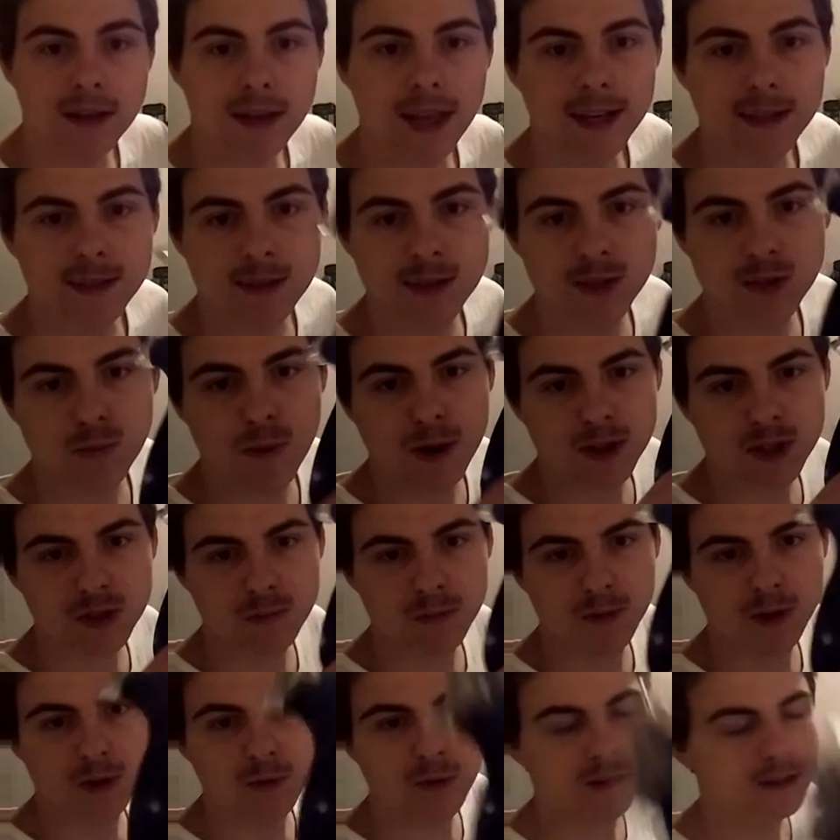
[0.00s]
Licensed by
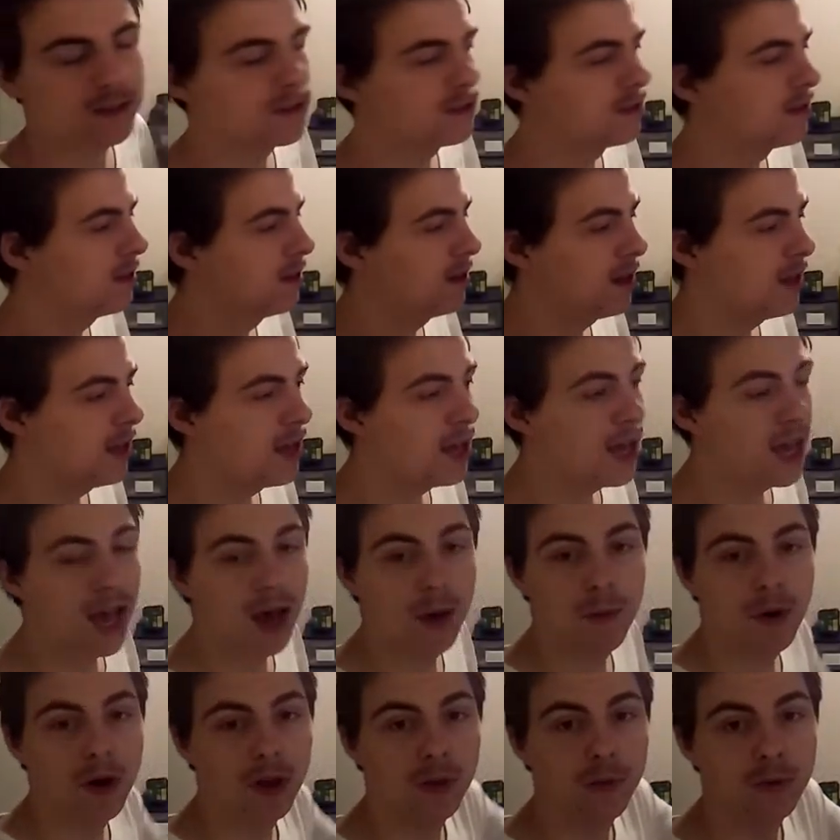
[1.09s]
Smith & Wesson,
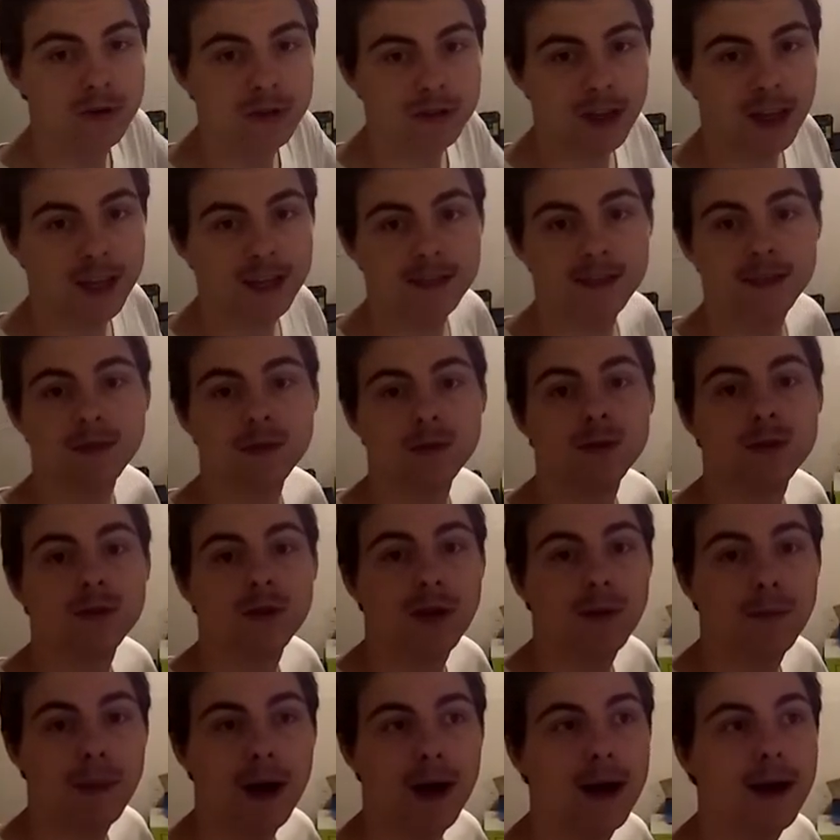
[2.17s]
and my other one's licensed
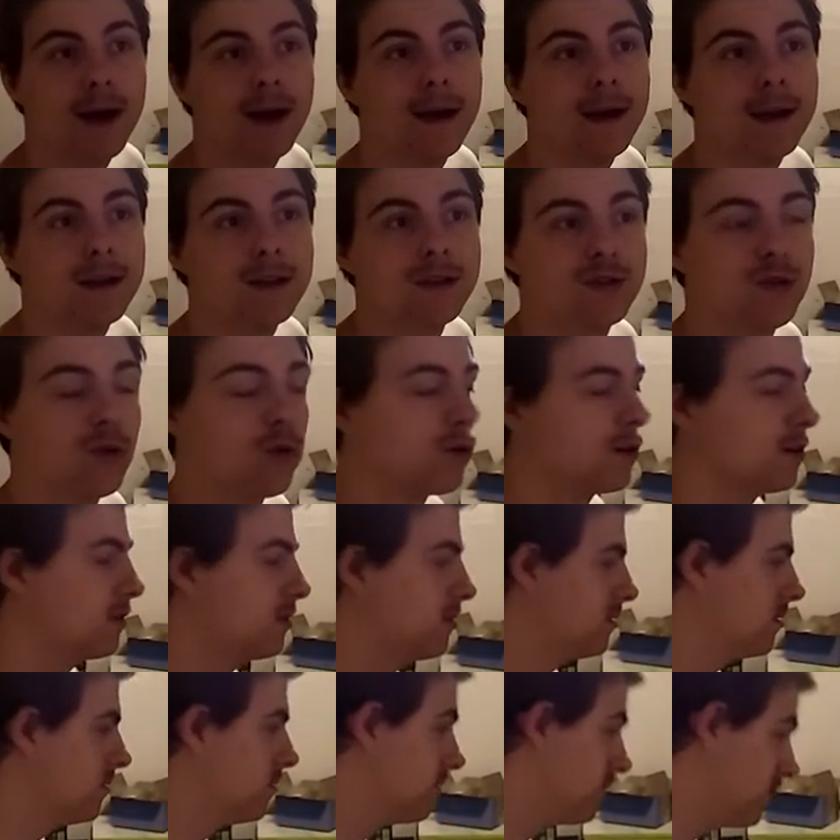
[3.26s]
by
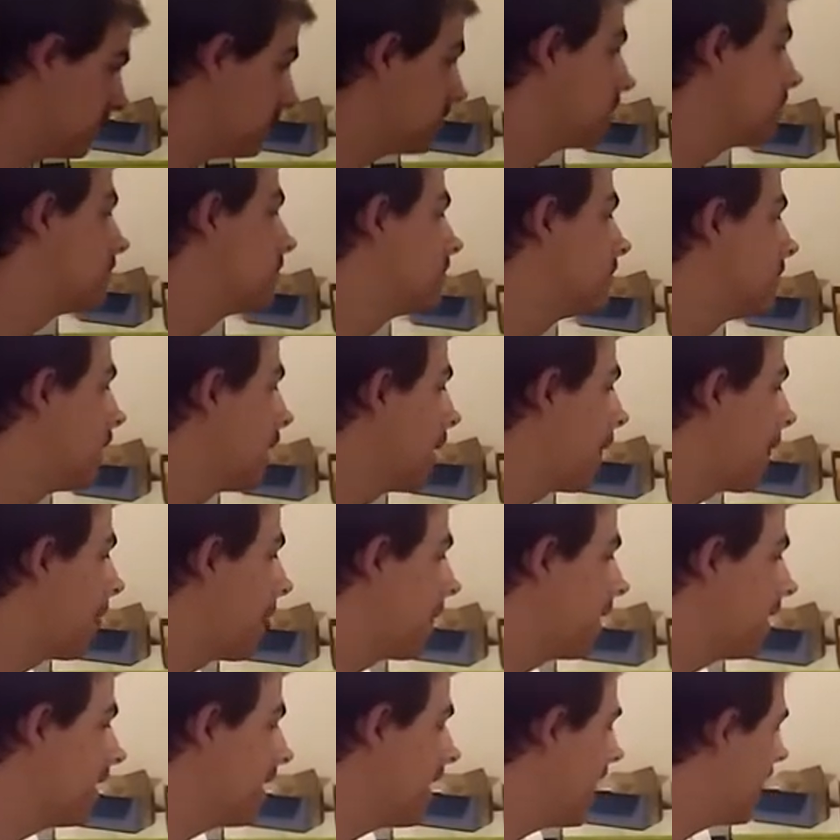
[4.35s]
Taurus. So
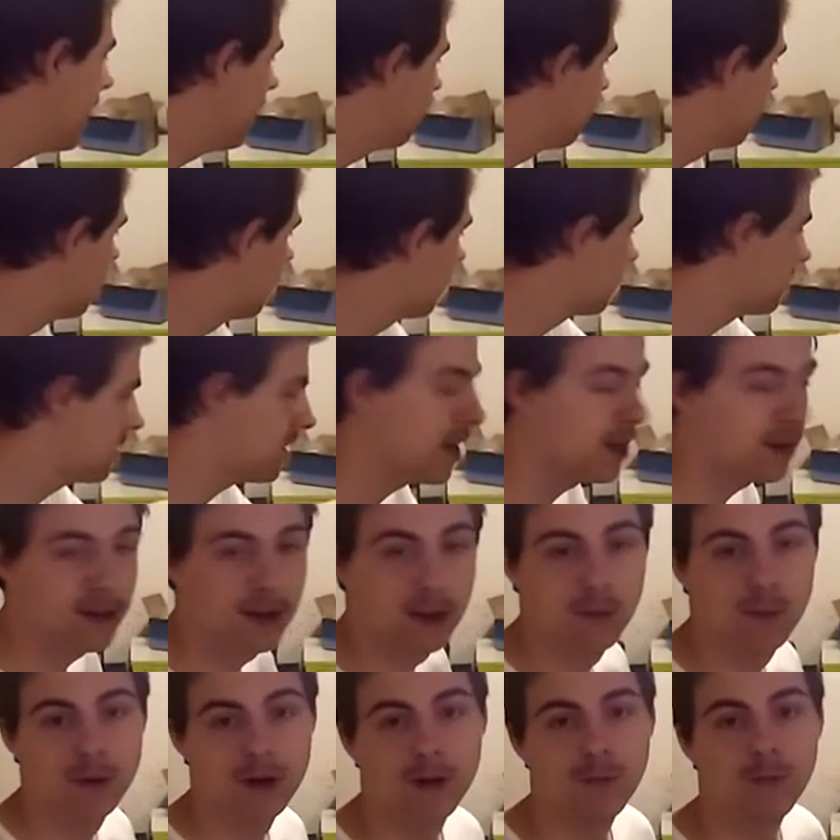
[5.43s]
eight bucks. I got the
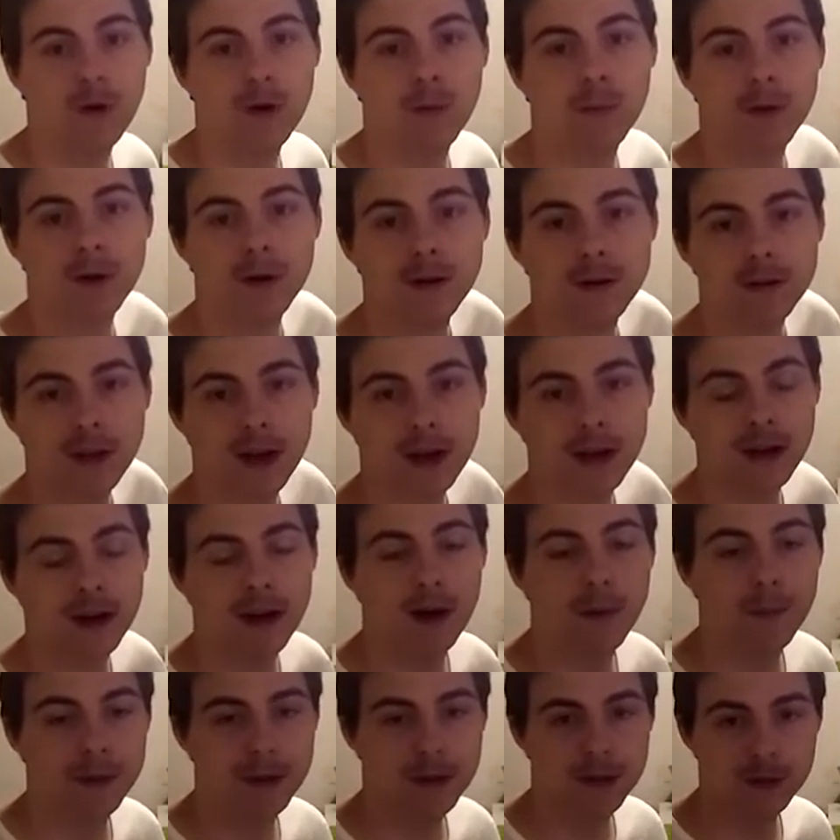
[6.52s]
other one at
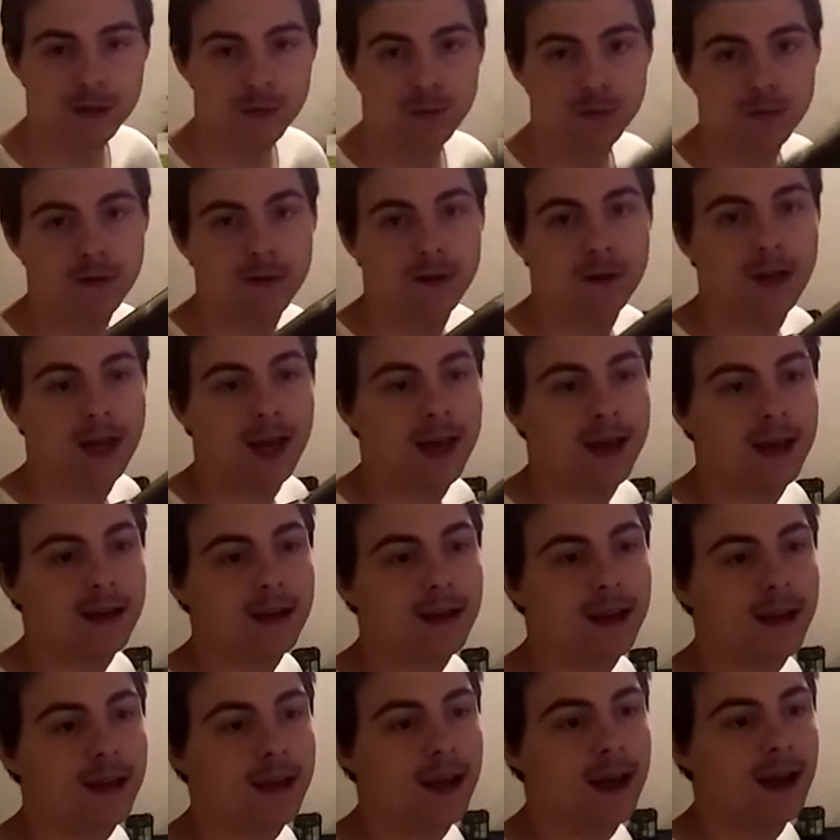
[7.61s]
Walmart.com, and this one at
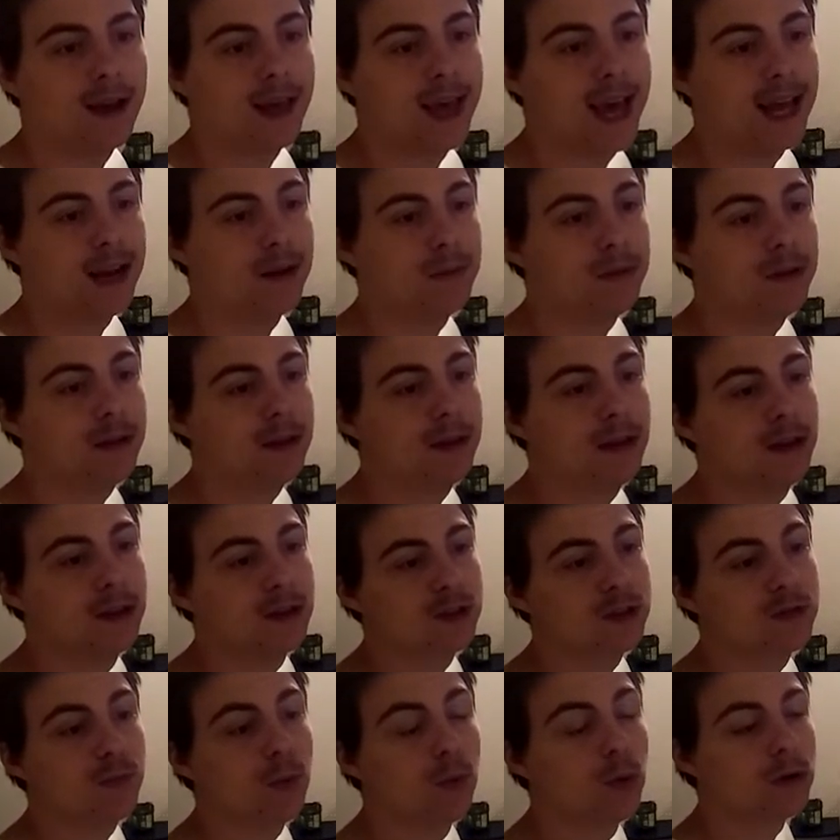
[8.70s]
Academy
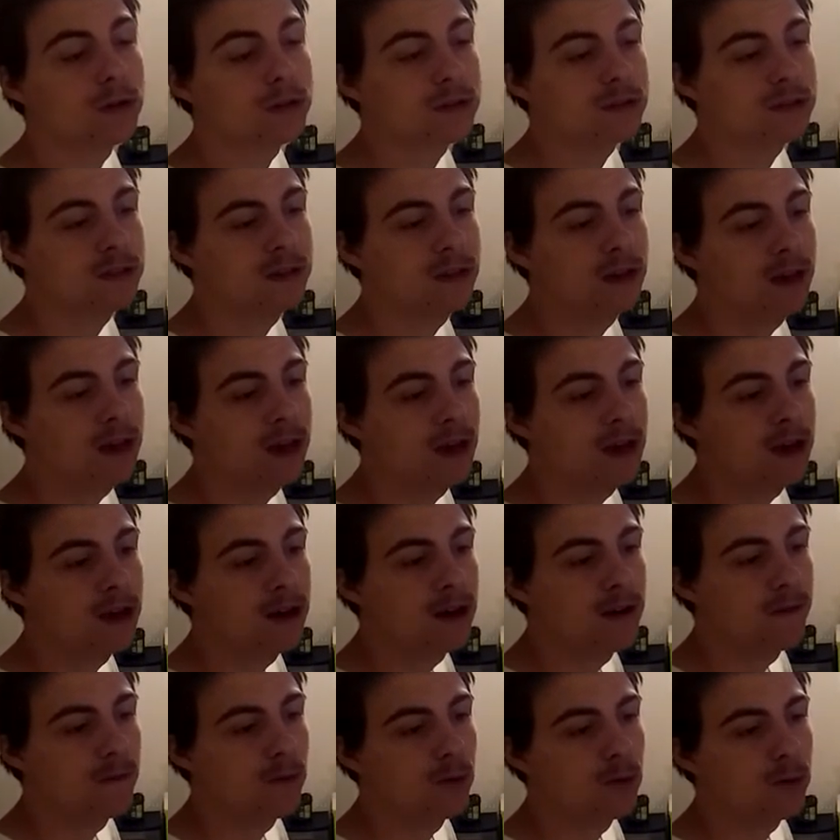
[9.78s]
Sports
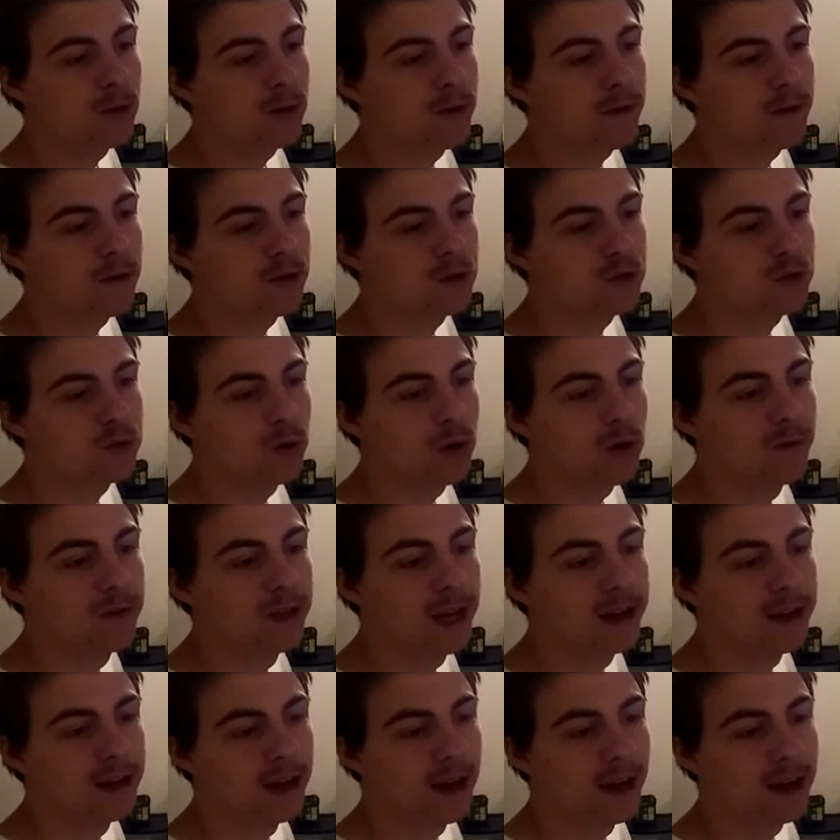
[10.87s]
for
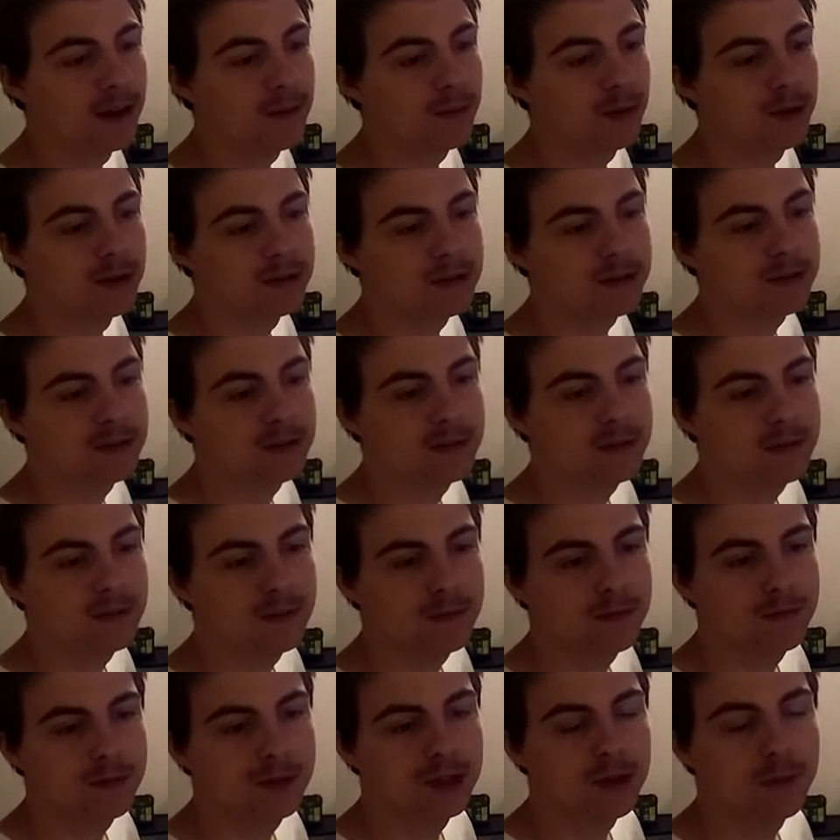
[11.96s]
$12.99 plus
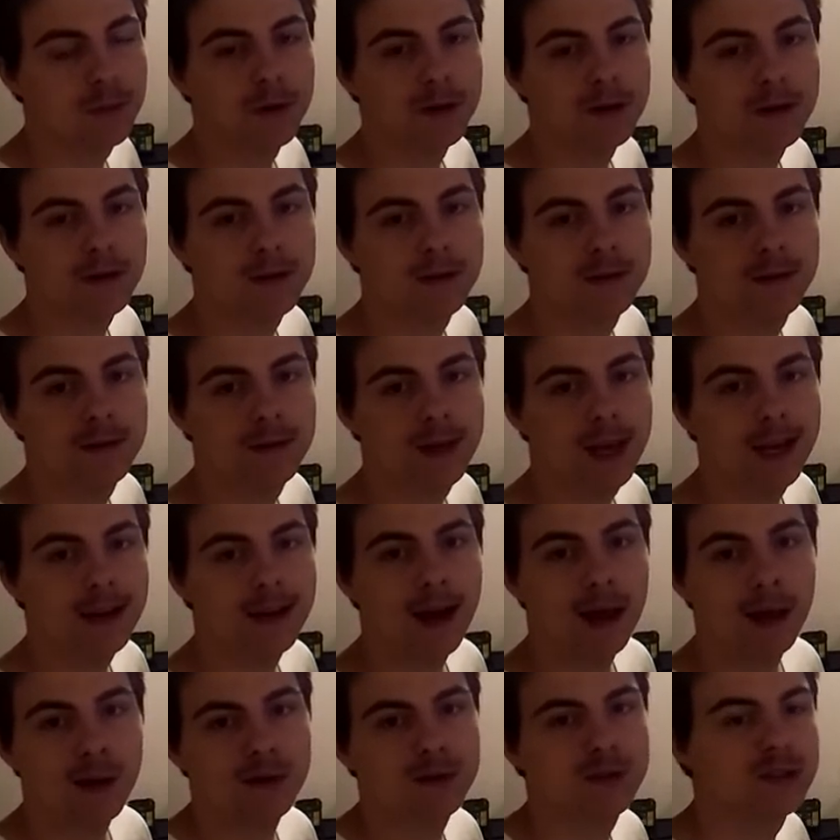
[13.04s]
shipping, eight
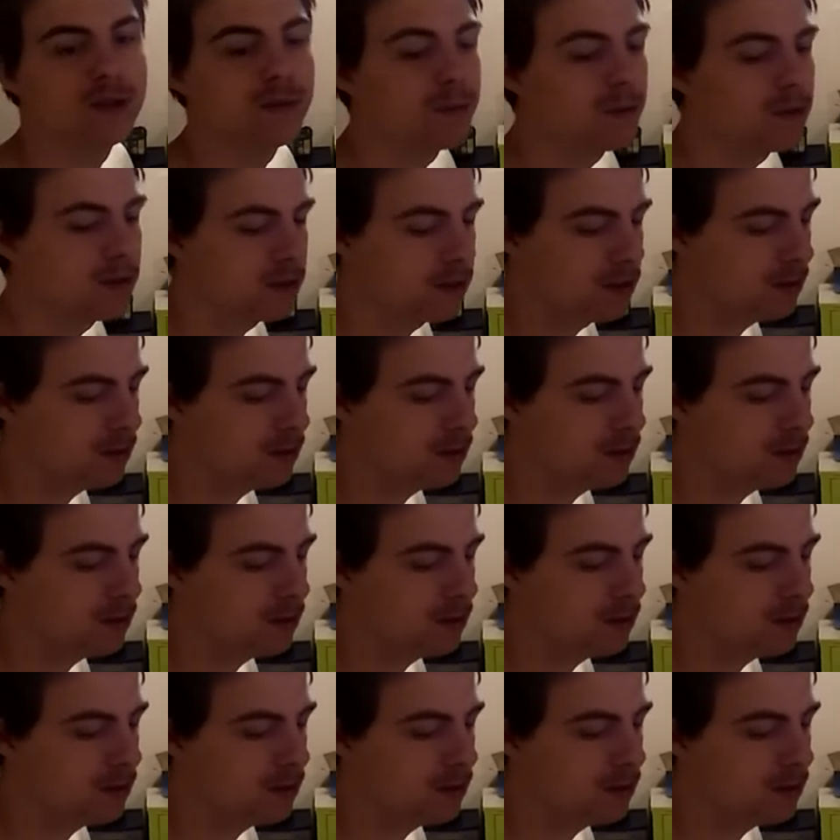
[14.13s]
dollars shipping.